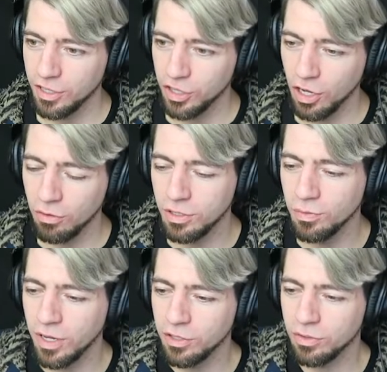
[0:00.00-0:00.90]
the only
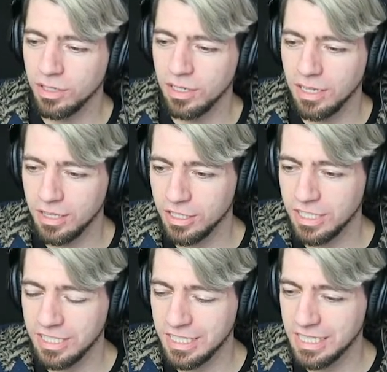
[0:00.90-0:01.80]
way you can, it's
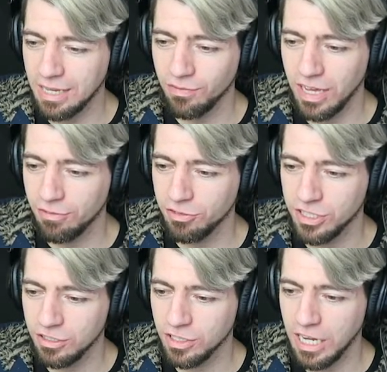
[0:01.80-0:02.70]
the same for every
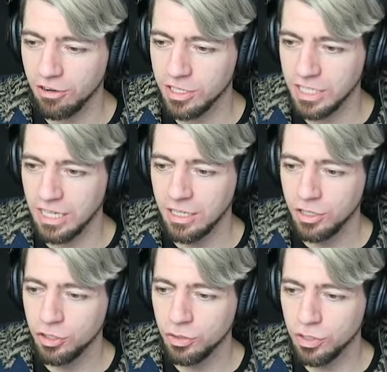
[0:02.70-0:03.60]
single character,
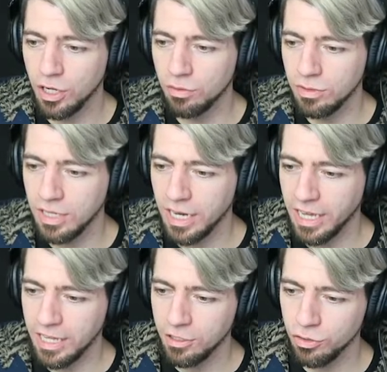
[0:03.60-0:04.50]
you can only
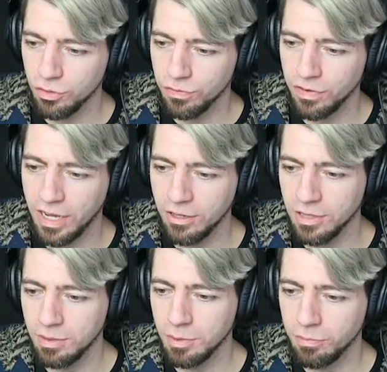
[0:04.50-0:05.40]
learn your final
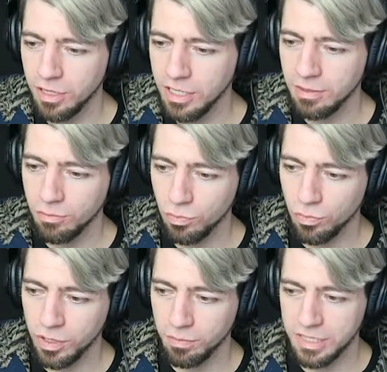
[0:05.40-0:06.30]
limit break
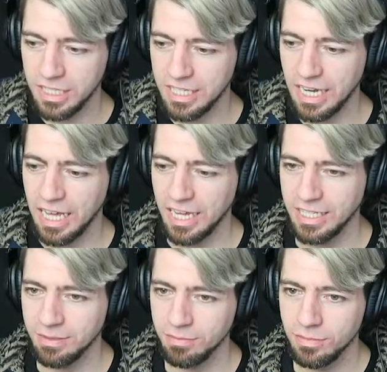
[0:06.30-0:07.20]
with a particular
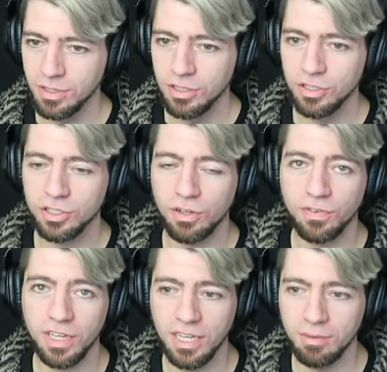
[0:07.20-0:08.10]
item. So
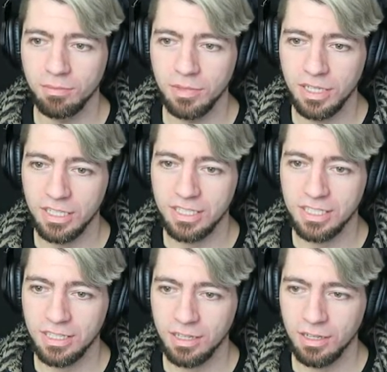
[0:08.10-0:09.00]
for him,
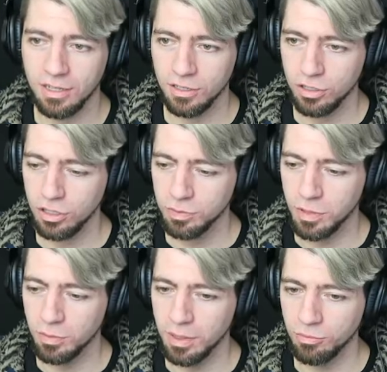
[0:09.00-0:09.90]
it's
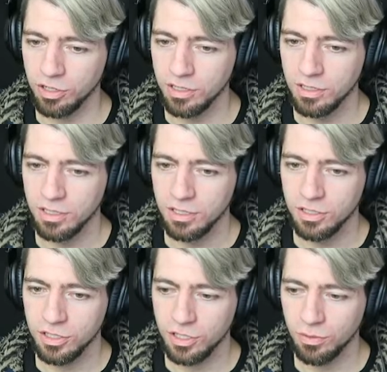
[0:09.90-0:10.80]
Cosmo Memory.
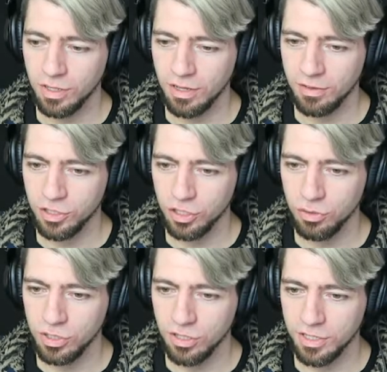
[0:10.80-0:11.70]
So we have to
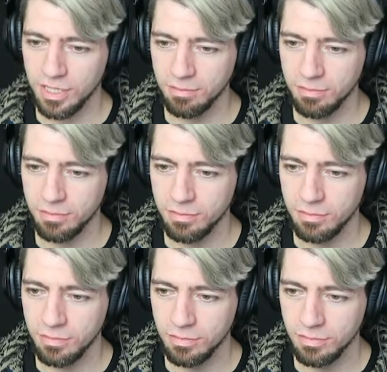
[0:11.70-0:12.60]
use it on him.
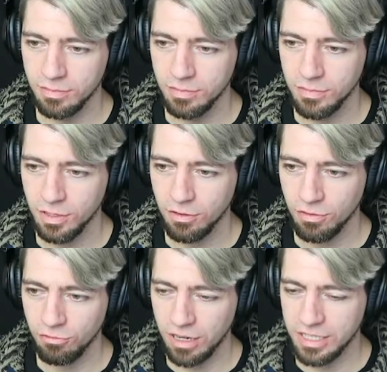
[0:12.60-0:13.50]

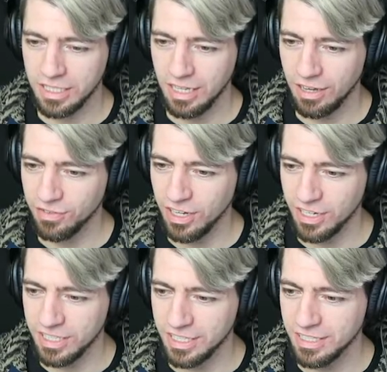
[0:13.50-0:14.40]
Right, I've
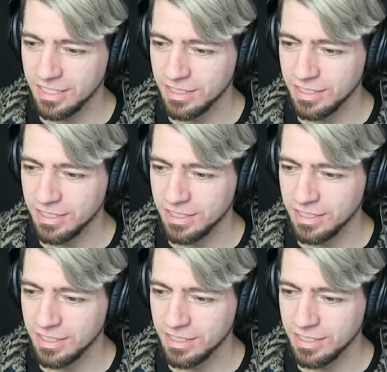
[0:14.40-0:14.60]
got it.